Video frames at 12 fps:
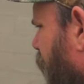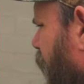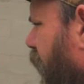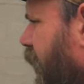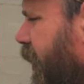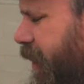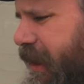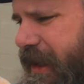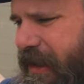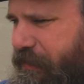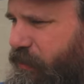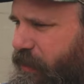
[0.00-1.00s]
Uh,
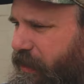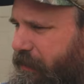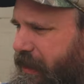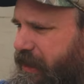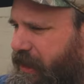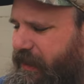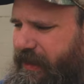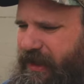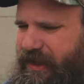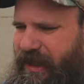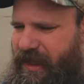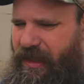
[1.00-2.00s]
again, I'm, we're going to be cutting
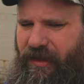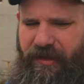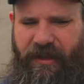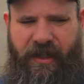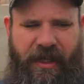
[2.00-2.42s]
that down.